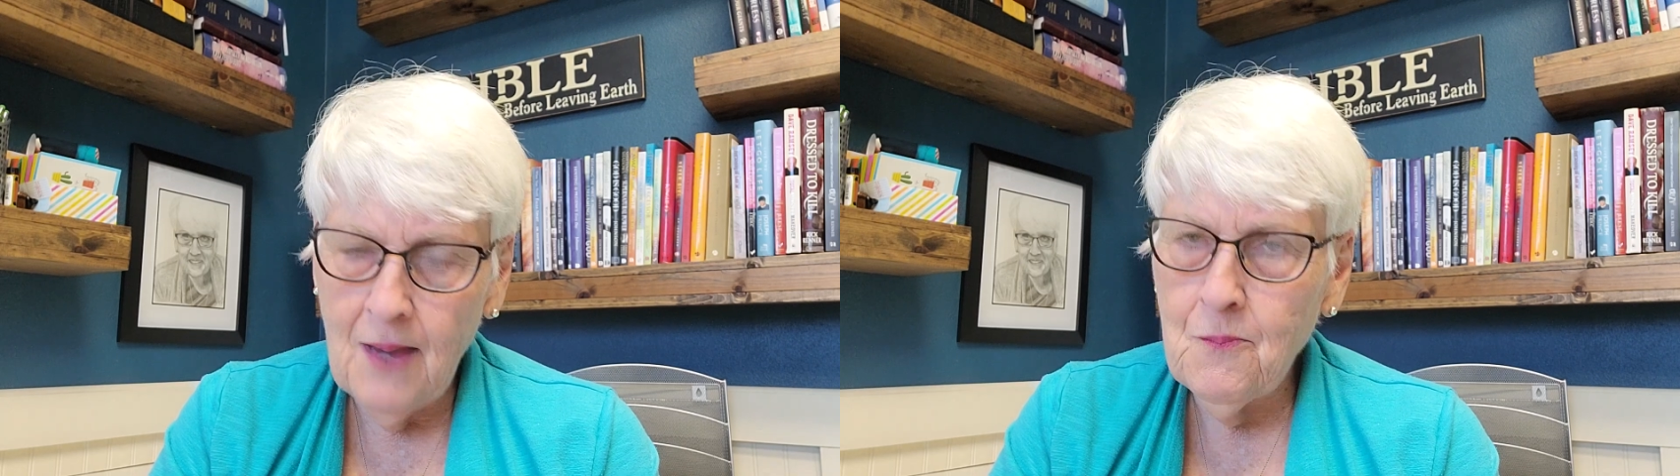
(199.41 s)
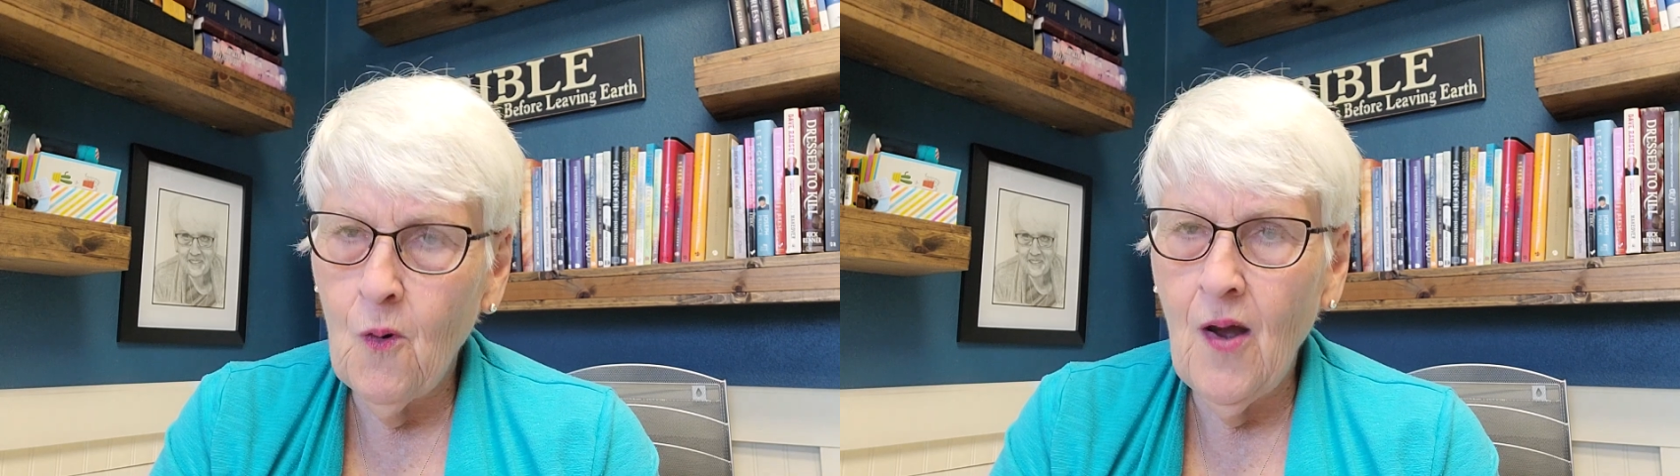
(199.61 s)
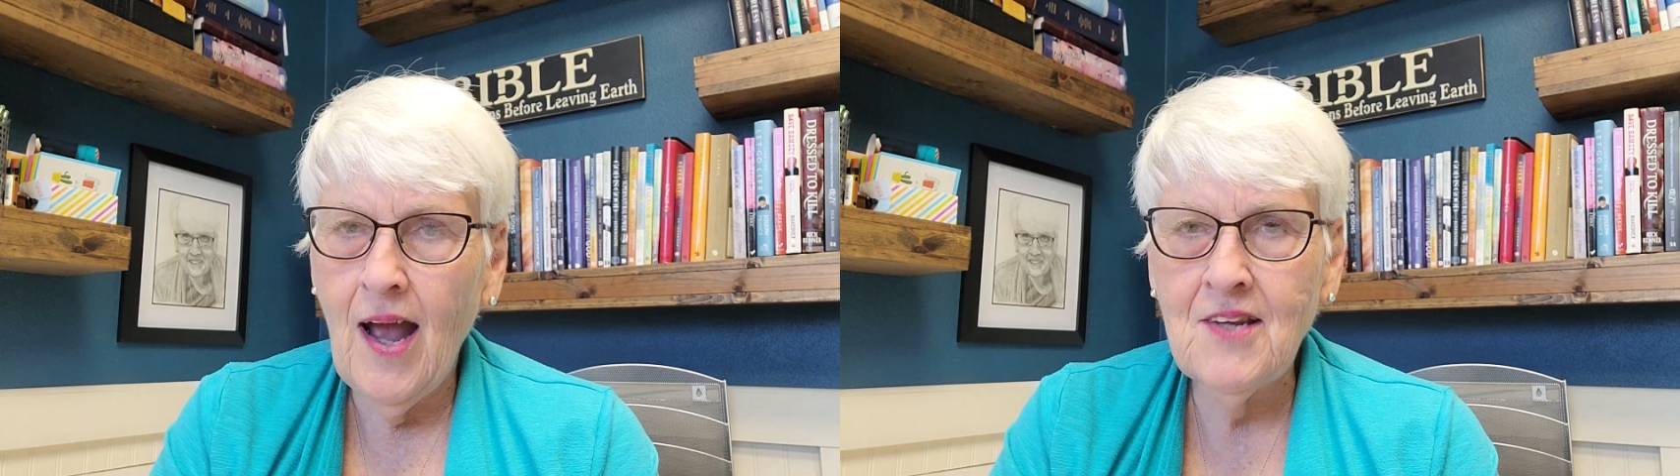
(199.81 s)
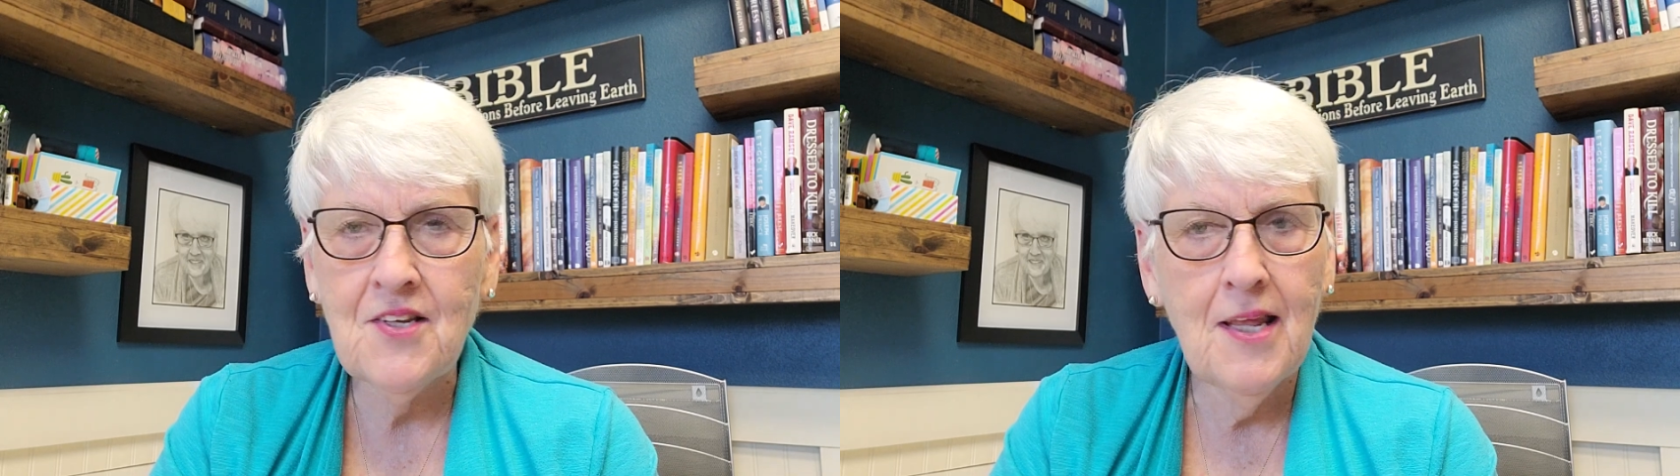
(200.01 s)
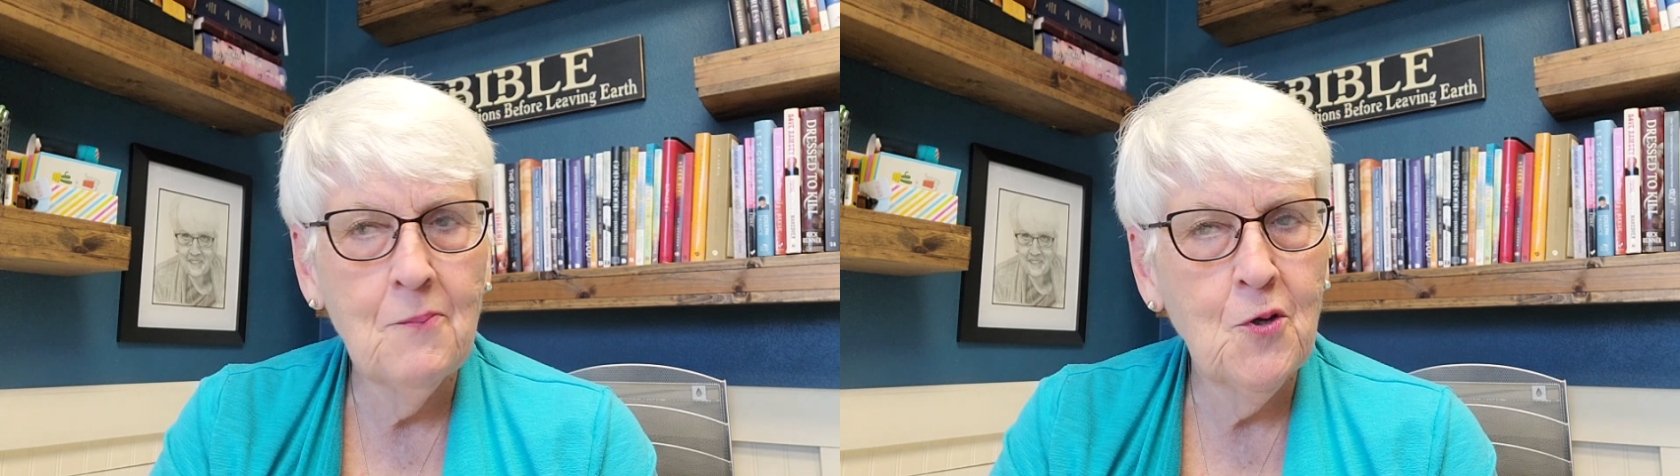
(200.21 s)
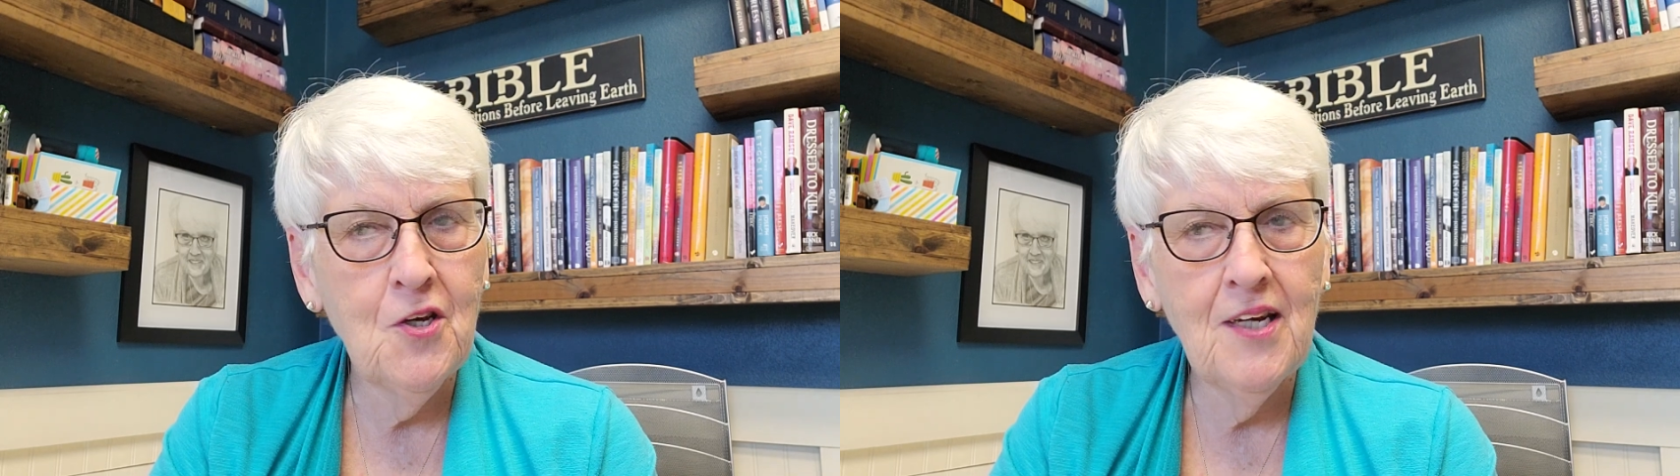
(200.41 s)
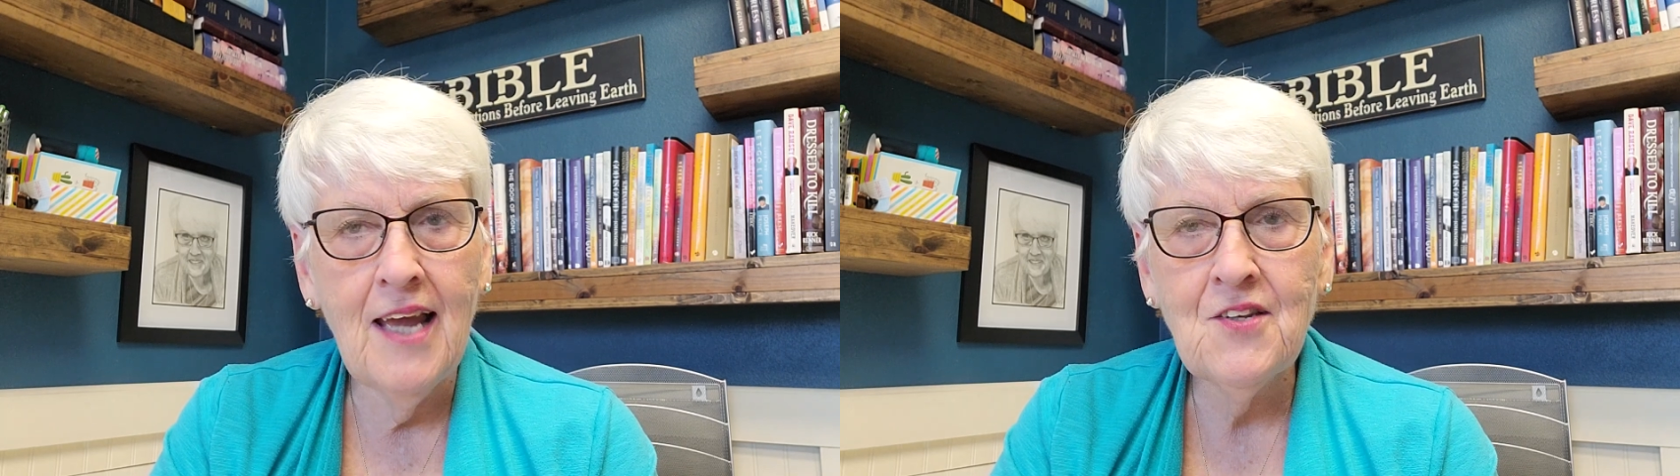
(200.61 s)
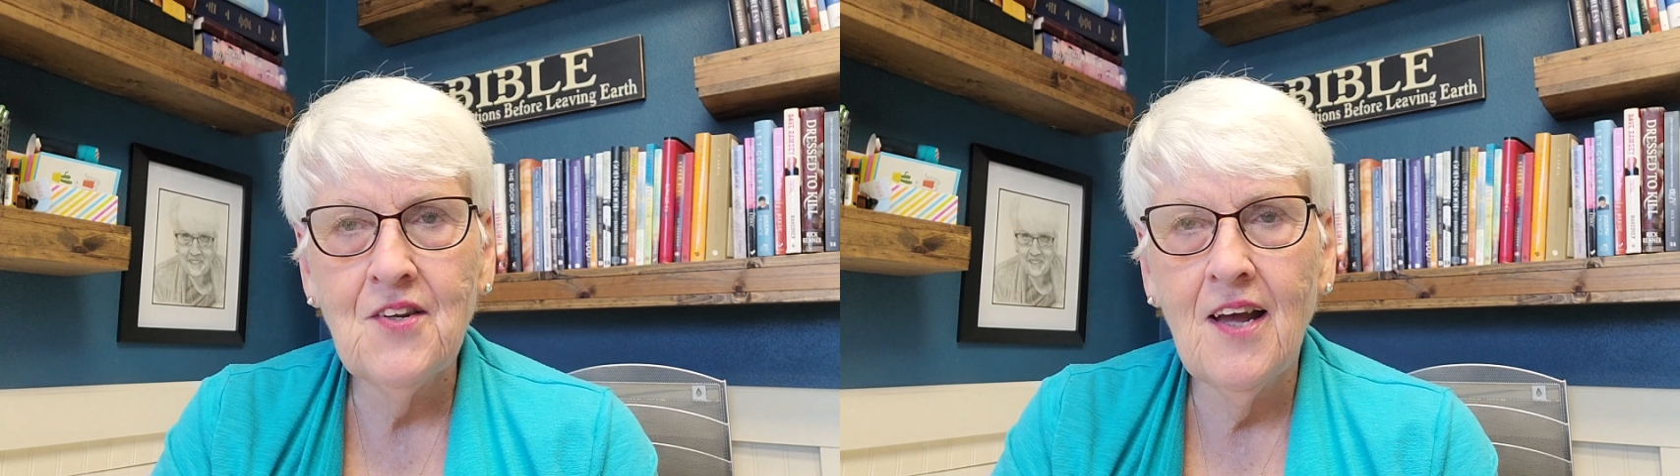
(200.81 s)
boy, I slept good
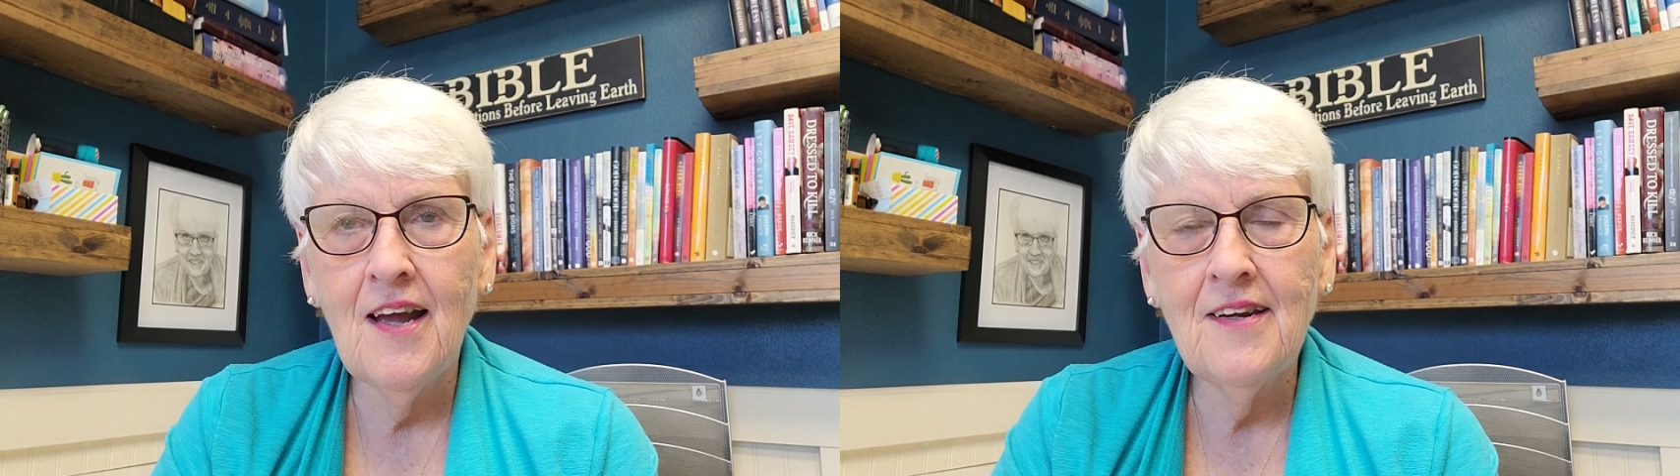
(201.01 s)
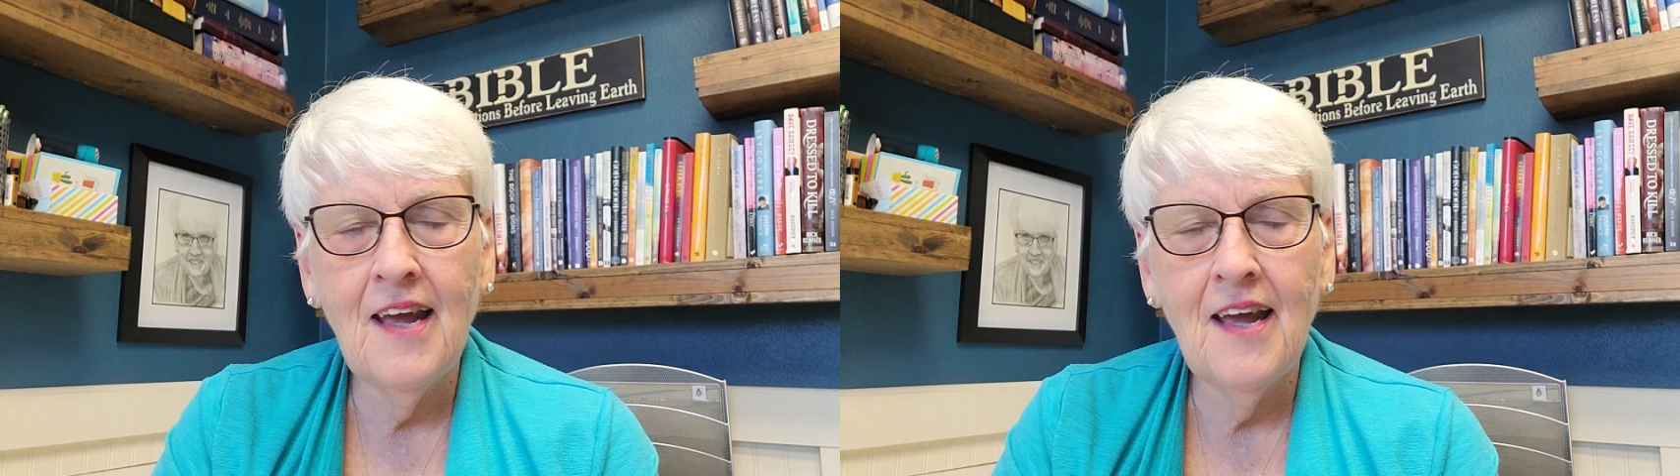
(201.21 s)
last night.